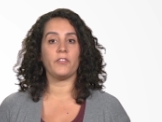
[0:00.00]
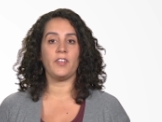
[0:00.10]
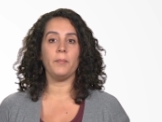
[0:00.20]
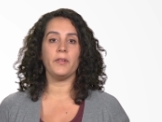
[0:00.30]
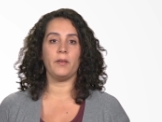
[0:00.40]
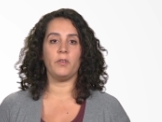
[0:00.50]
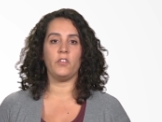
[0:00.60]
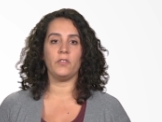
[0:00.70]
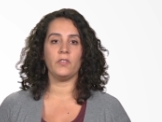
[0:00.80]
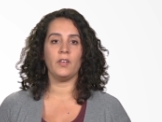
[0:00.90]
sample
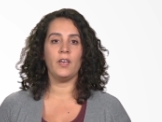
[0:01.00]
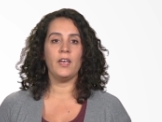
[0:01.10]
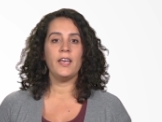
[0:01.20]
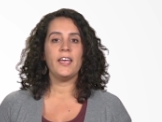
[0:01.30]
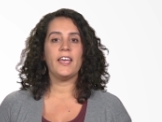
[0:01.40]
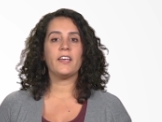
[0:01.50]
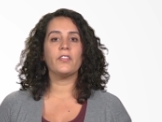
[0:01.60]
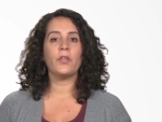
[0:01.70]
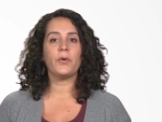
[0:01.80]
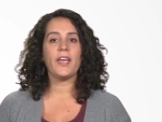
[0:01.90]
images, it
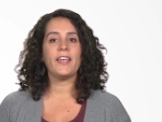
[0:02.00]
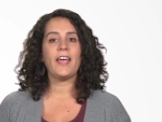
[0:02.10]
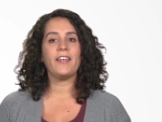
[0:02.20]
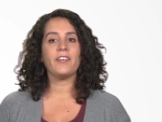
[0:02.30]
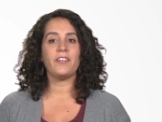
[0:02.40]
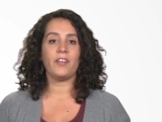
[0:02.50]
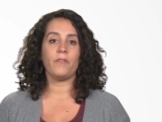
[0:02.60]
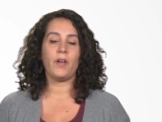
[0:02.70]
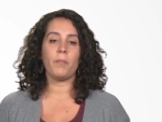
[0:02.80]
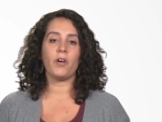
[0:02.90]
can locate and
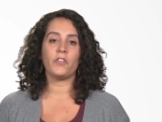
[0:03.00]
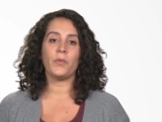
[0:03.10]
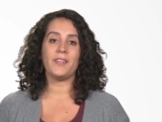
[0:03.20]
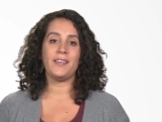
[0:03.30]
identify parts with